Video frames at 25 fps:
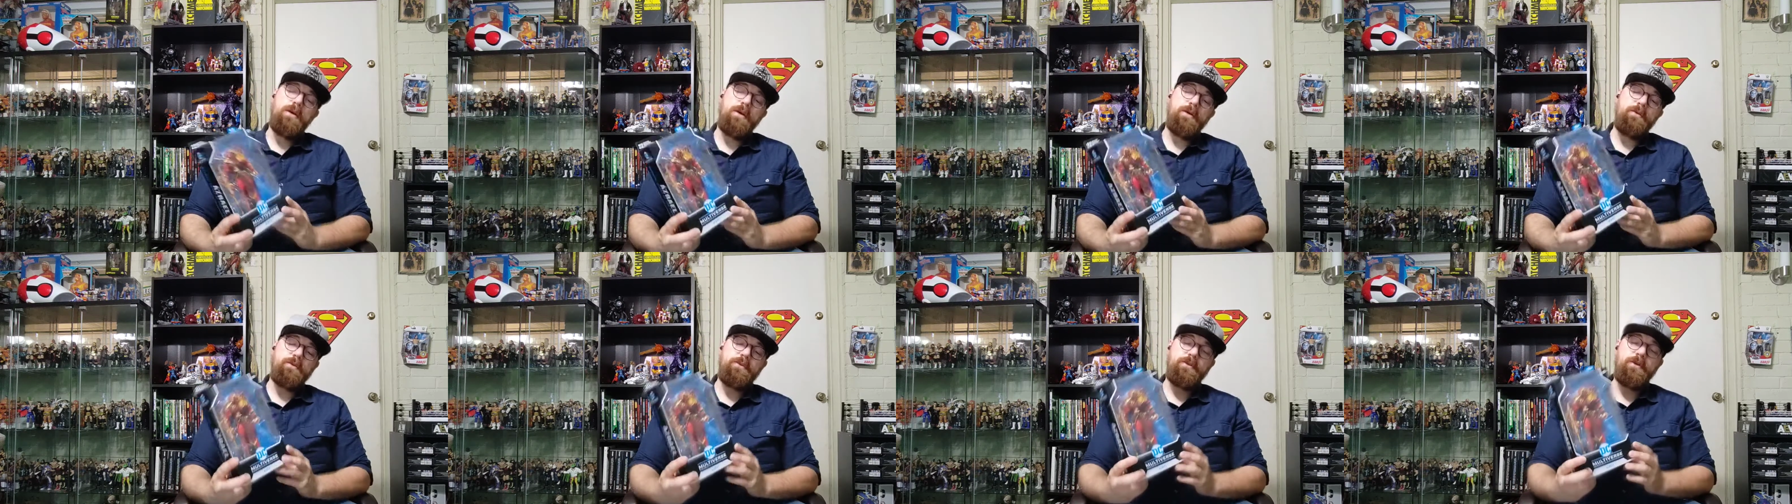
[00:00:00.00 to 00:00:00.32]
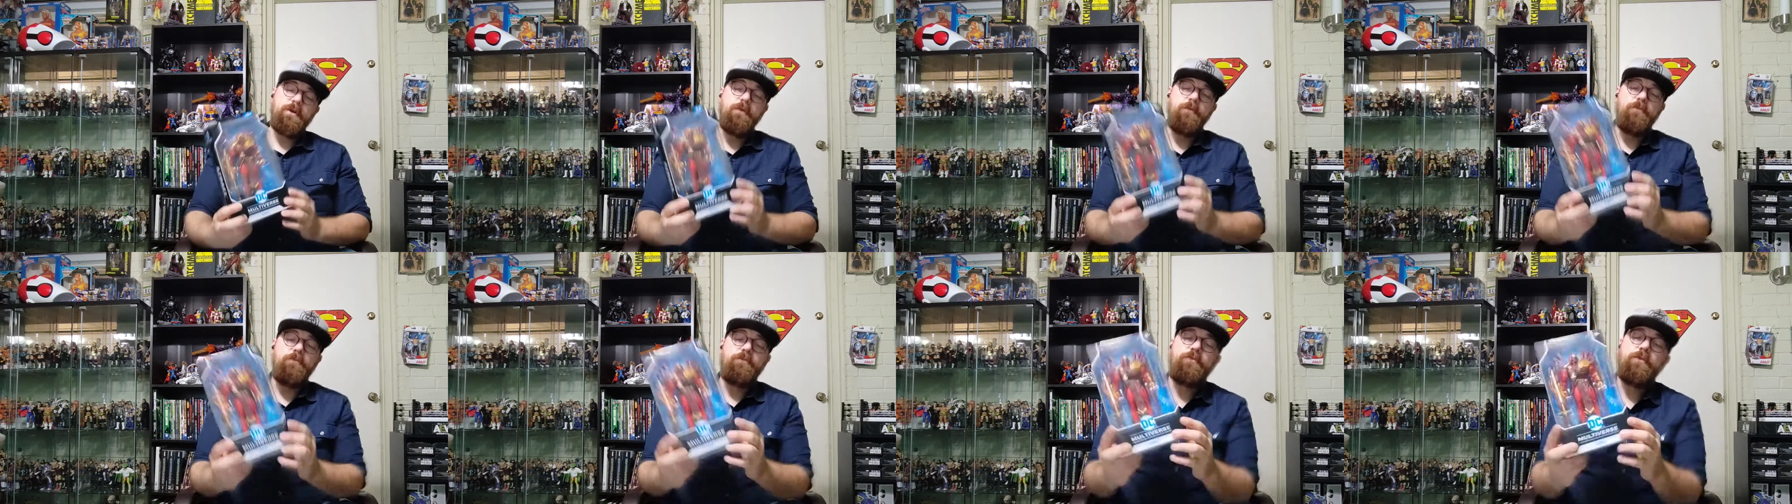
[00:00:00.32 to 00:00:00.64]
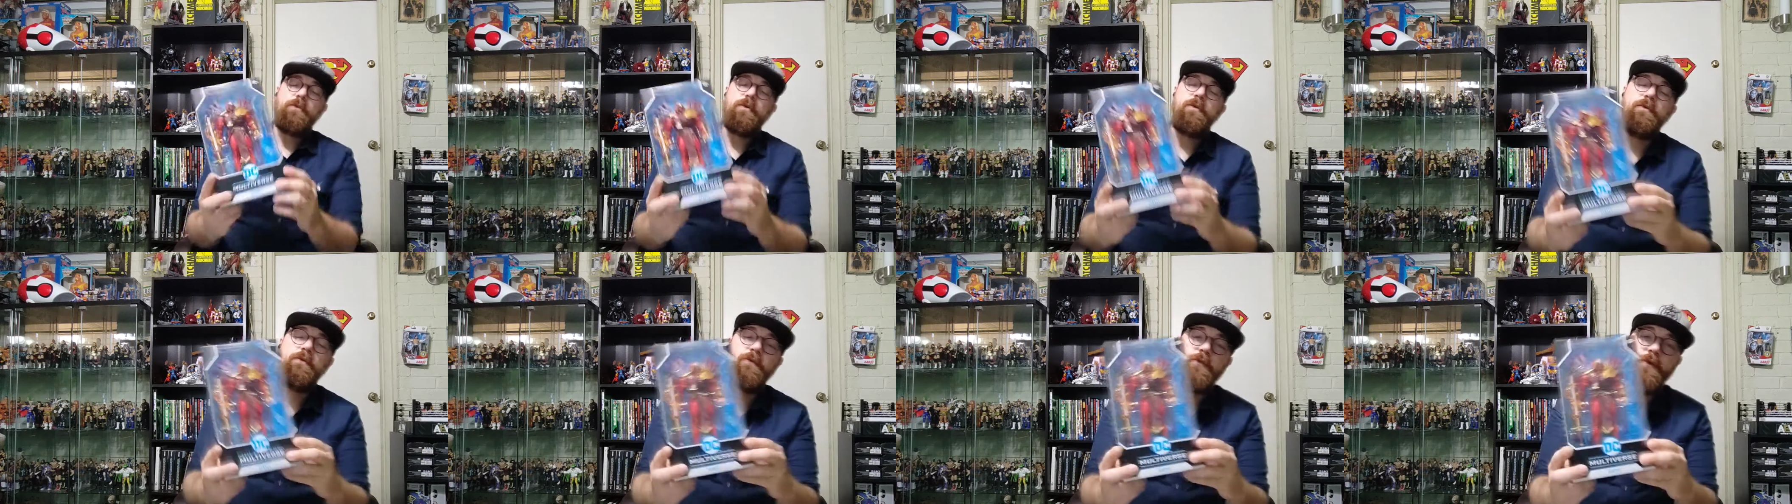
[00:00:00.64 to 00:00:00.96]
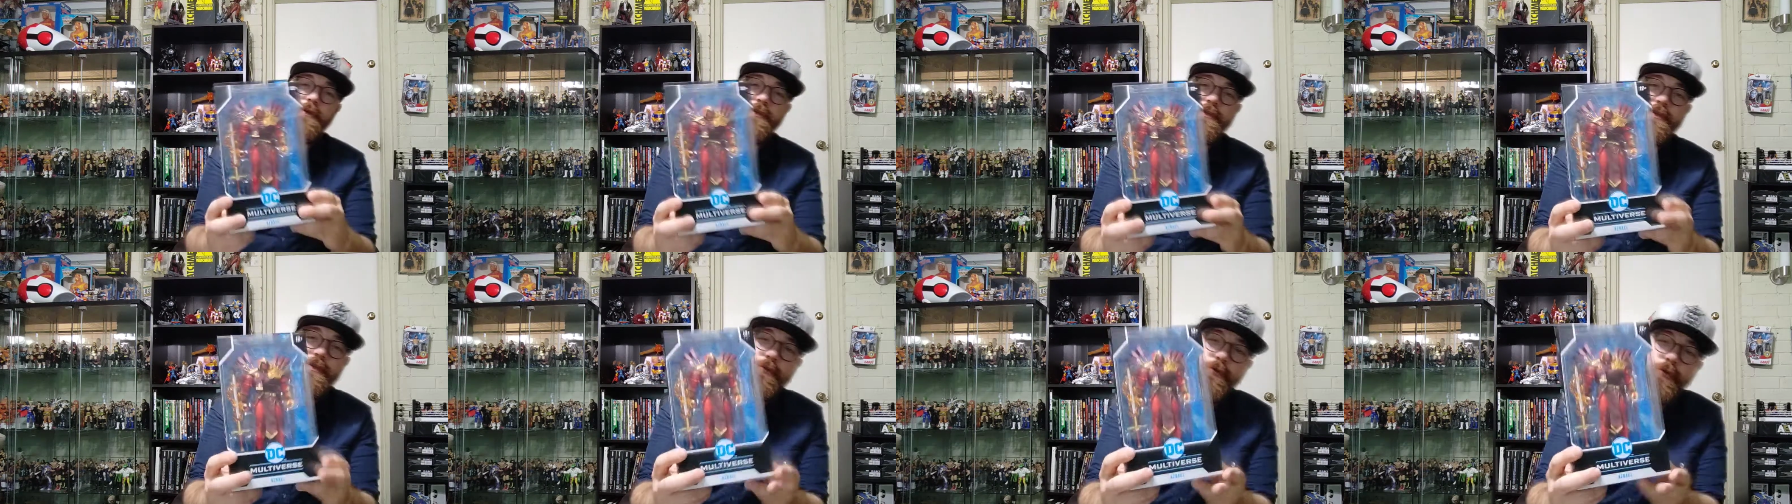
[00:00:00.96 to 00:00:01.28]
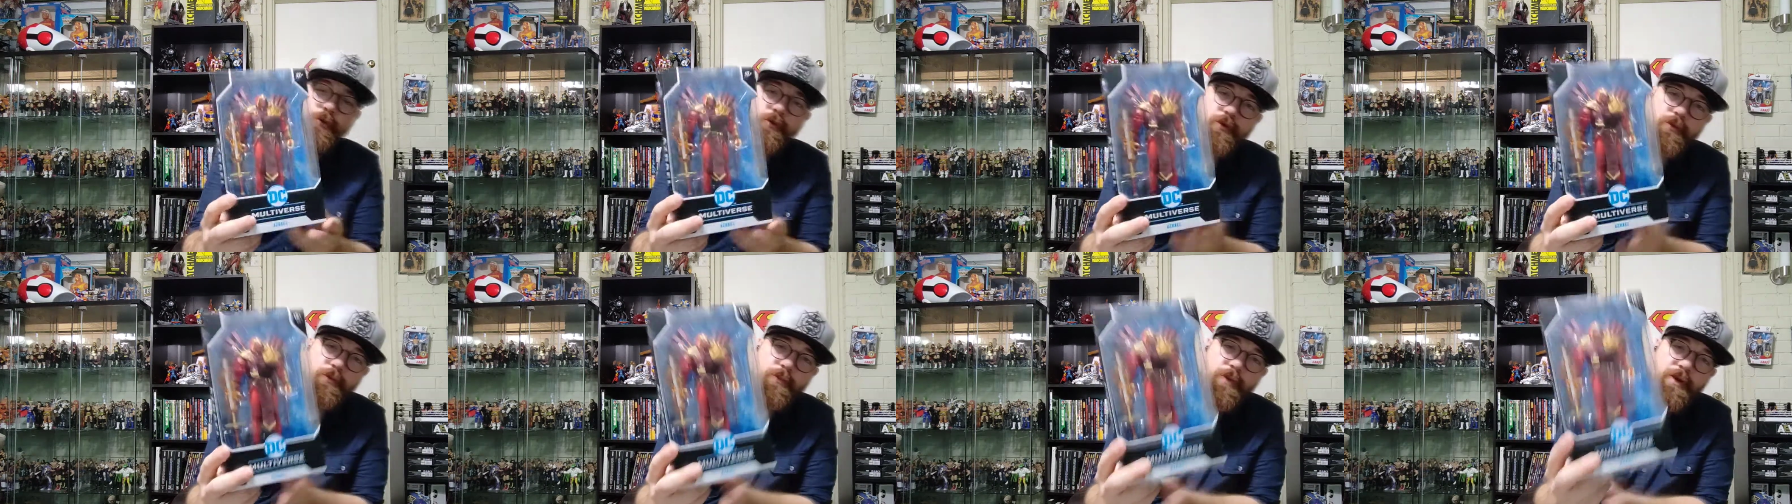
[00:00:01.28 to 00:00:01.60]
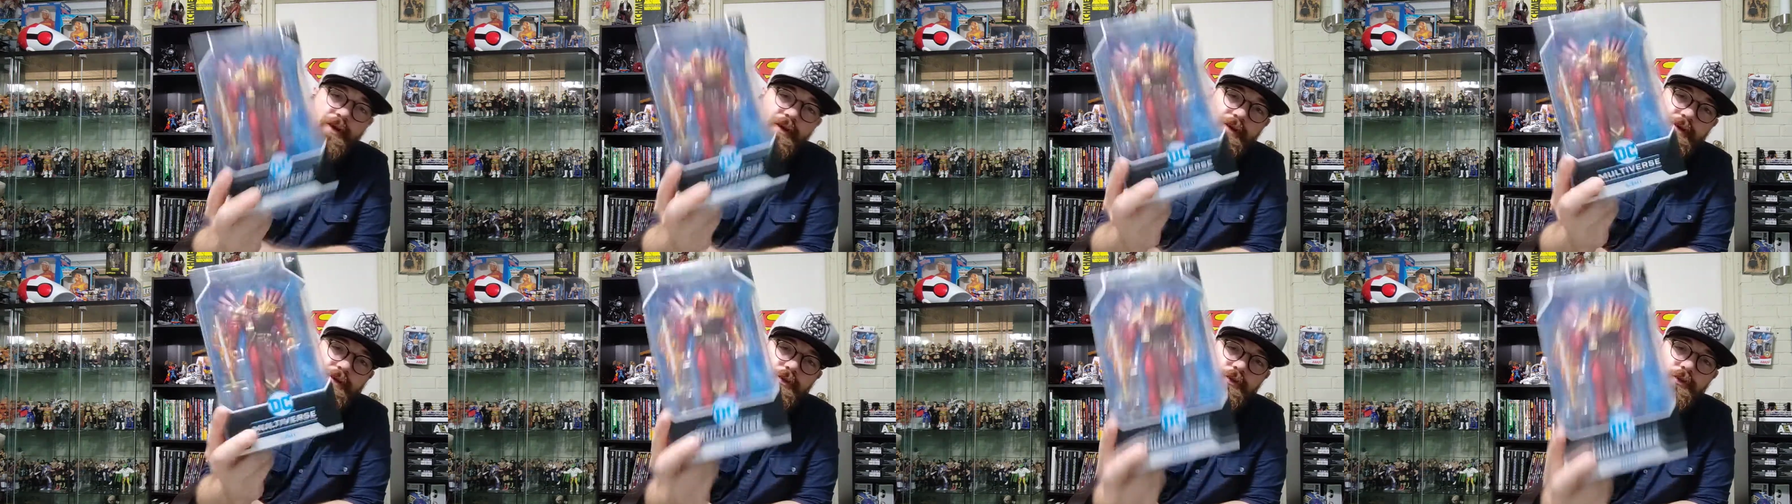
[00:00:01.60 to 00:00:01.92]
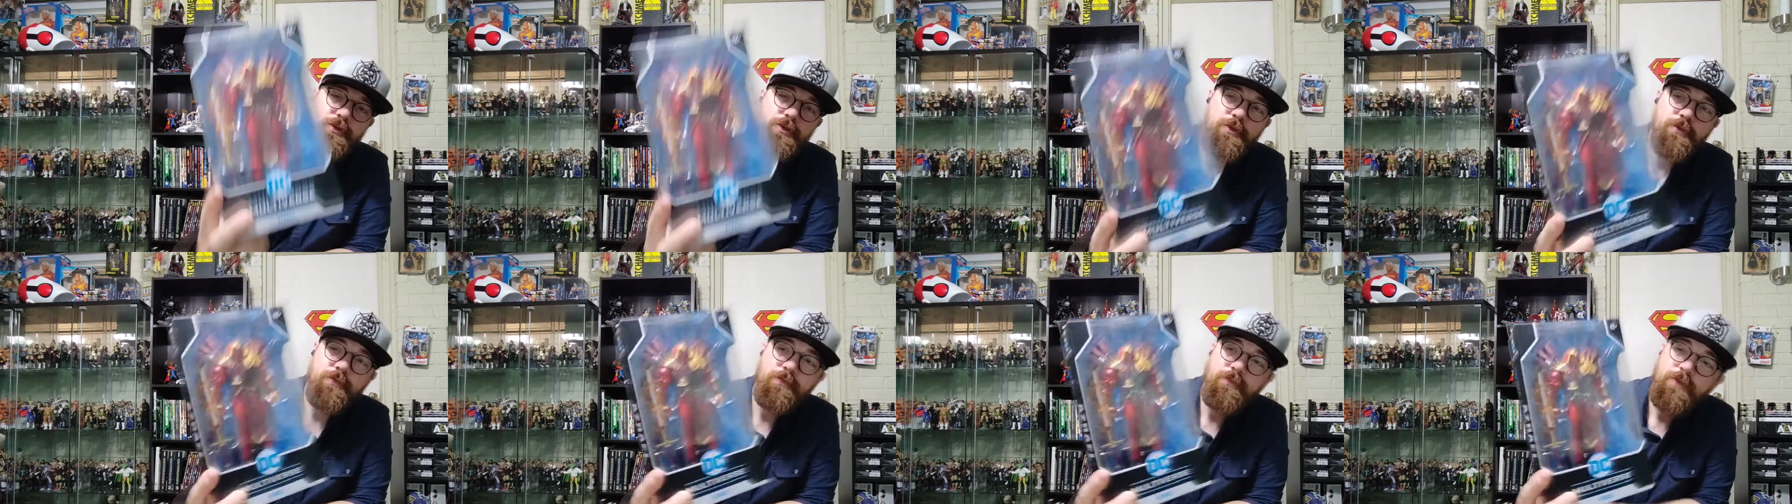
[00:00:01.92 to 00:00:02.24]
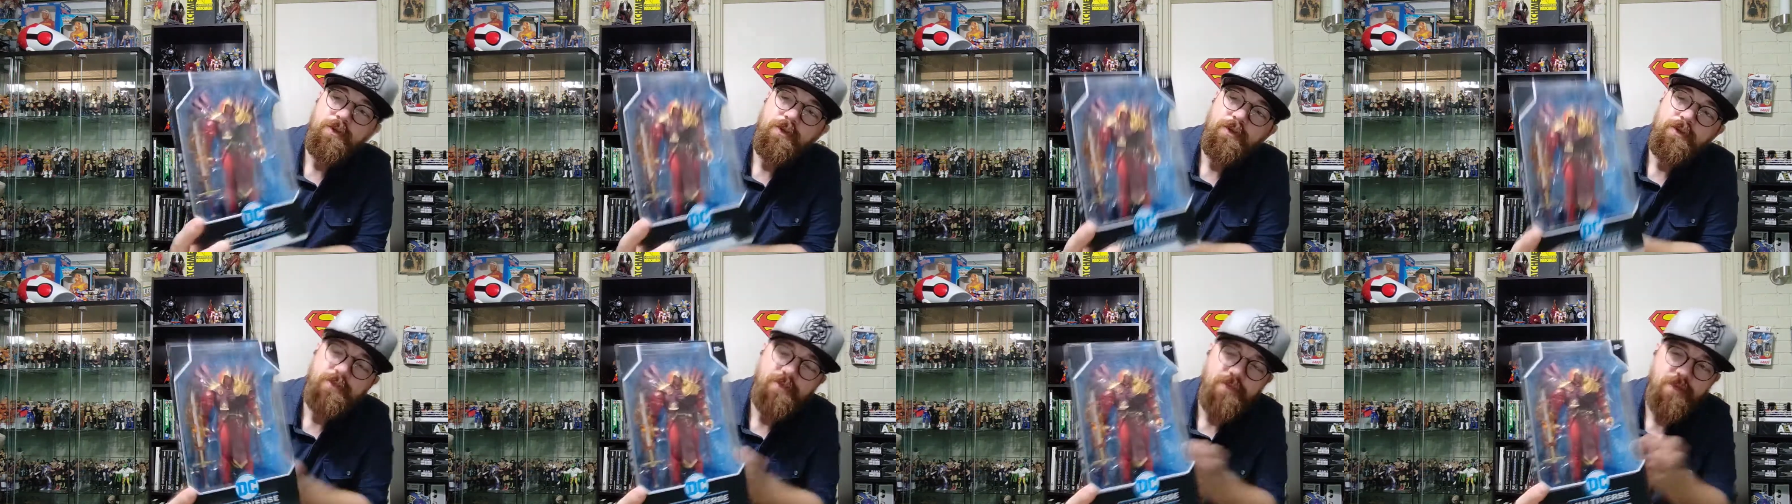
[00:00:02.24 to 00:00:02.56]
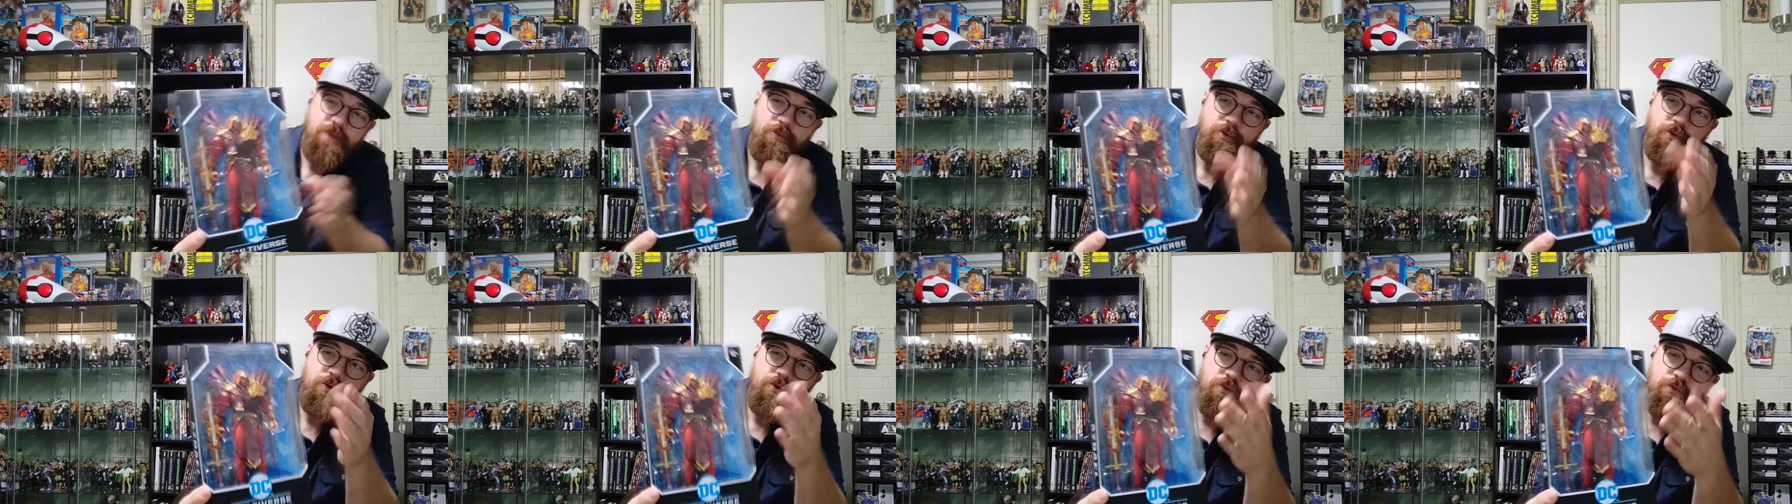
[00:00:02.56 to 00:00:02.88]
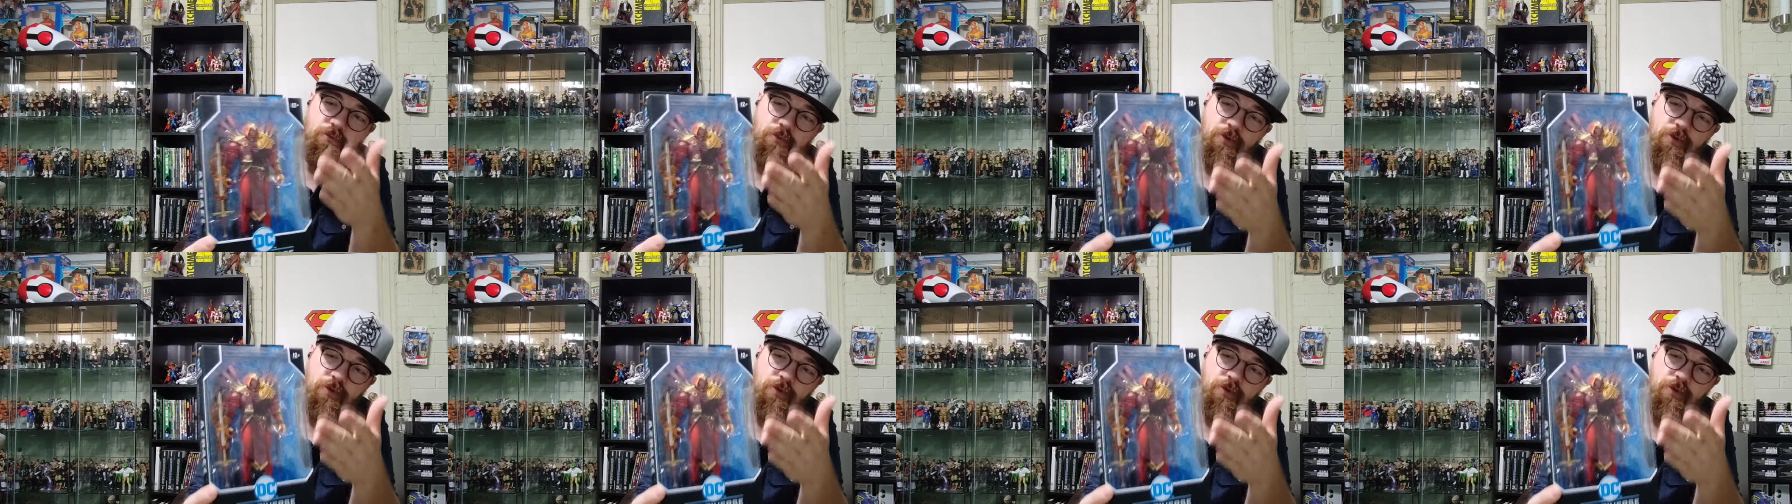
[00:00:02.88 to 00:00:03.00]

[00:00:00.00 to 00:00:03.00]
So first, I'm gonna look at the package. Typical